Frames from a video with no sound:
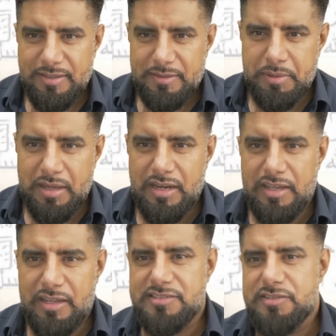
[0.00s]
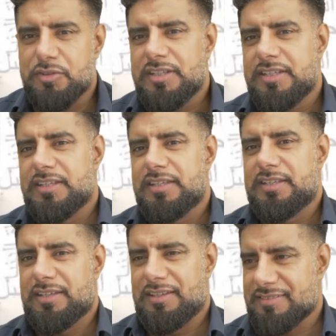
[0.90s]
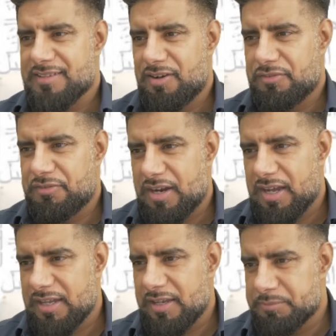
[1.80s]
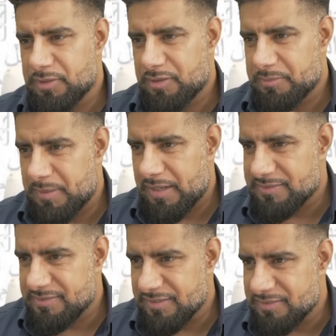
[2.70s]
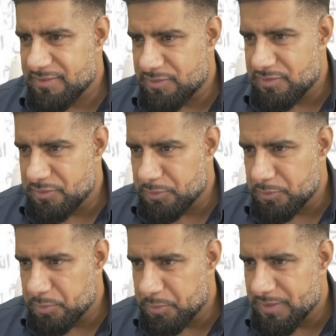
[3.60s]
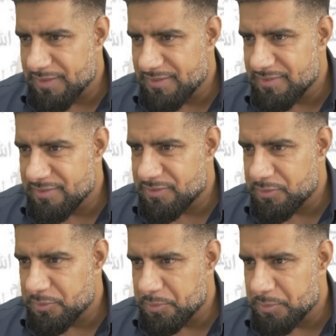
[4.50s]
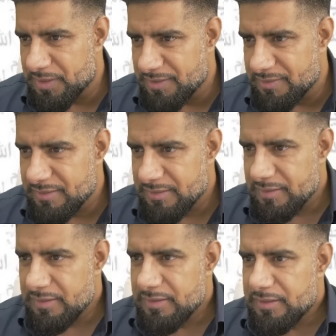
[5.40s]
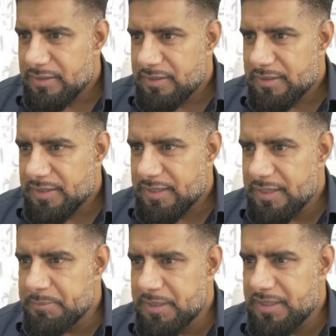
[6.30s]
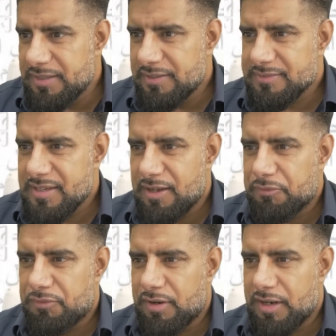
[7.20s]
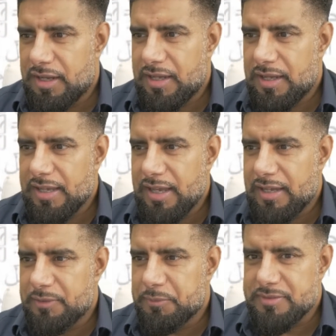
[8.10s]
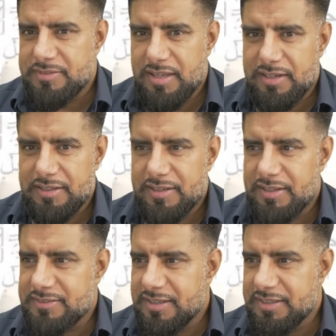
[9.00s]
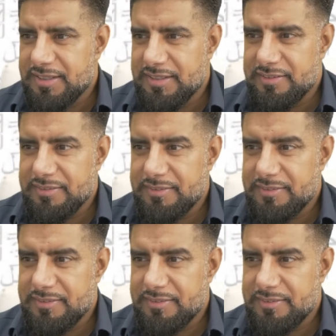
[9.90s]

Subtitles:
Bala Sani. All right, Abdul Basit, you're doing it. You're doing it. Imi, all right, Ahlan wa Sahlan, I take it.